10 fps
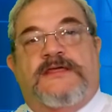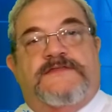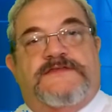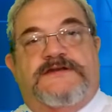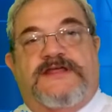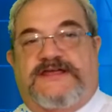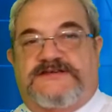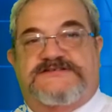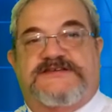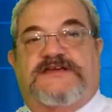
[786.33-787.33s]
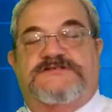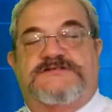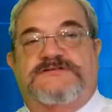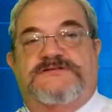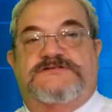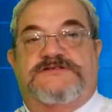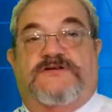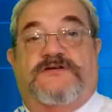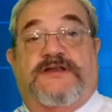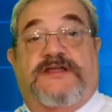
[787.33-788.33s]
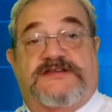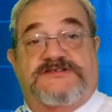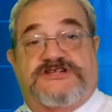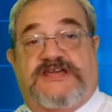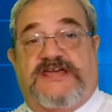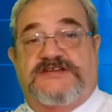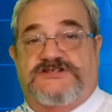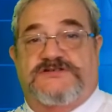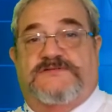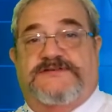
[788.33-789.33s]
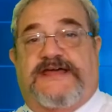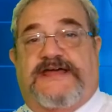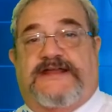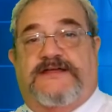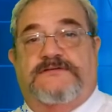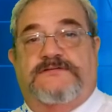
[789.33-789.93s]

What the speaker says: The next section is on educational data.